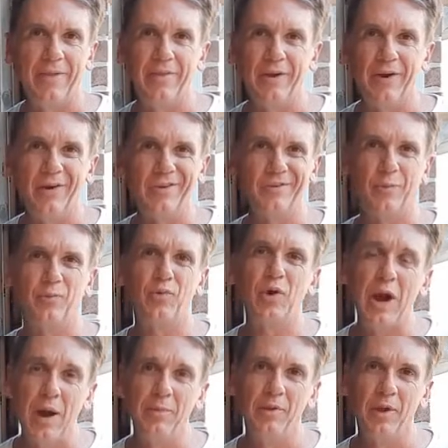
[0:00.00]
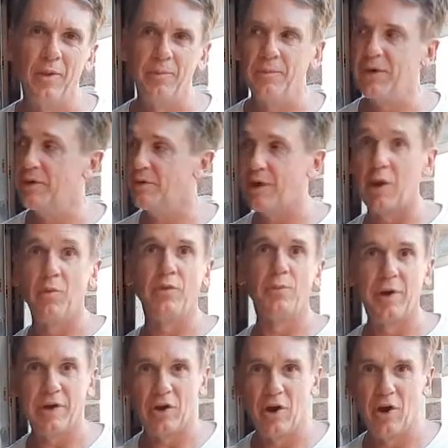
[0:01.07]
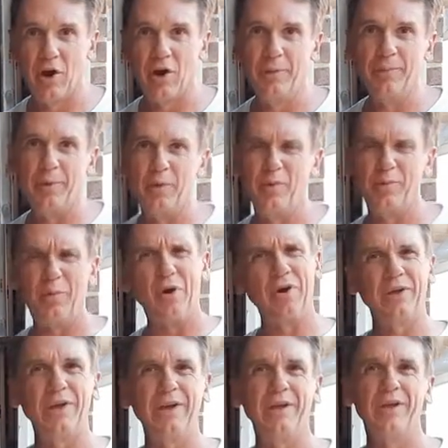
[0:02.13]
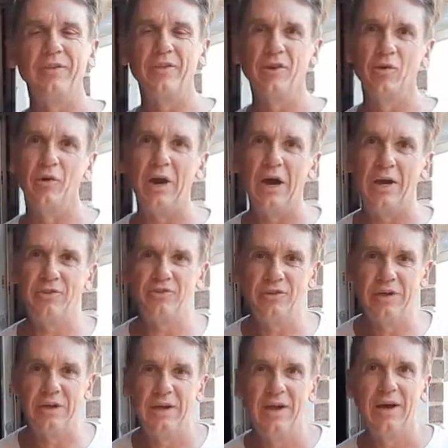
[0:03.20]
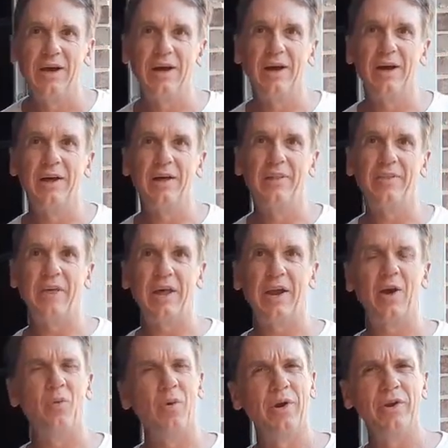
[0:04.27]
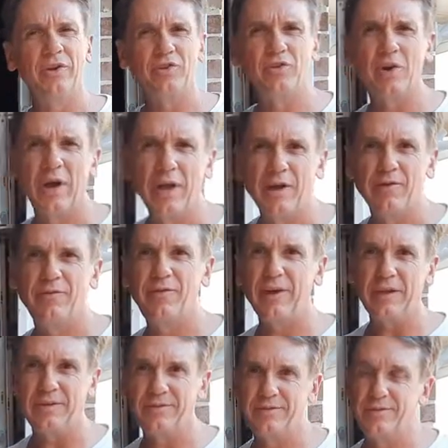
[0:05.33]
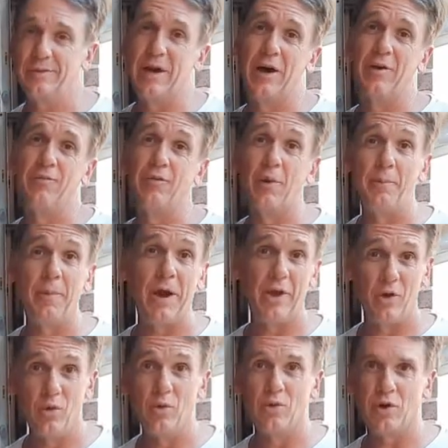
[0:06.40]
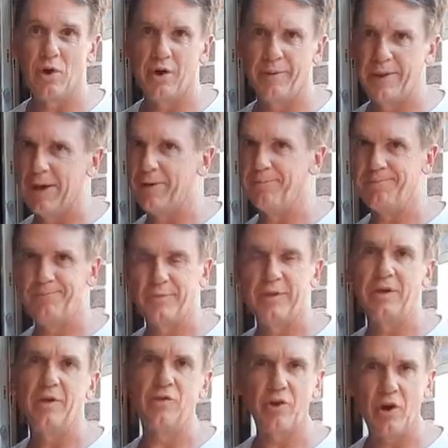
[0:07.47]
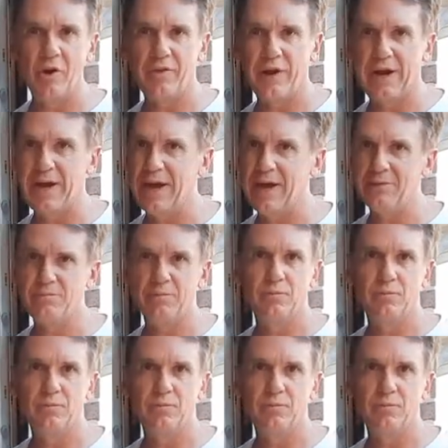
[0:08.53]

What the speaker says: there is a problem, not with my car, but with parking it in the garage, that I wanted to try to fix from my old car. Now, the other car that I had